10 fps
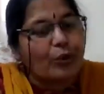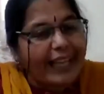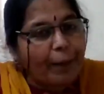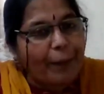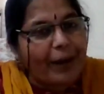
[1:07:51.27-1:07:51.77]
to
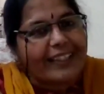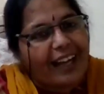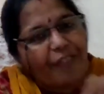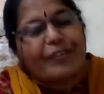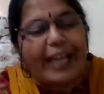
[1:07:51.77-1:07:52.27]
take part
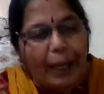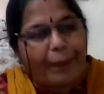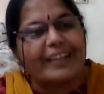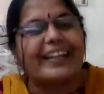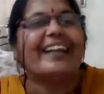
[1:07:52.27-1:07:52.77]
in
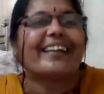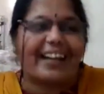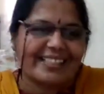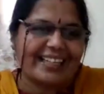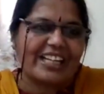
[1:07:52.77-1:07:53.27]

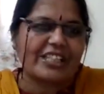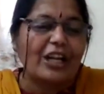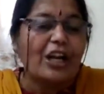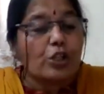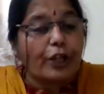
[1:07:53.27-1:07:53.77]
translation.
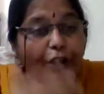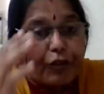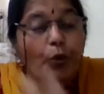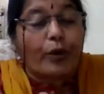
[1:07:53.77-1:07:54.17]
So if you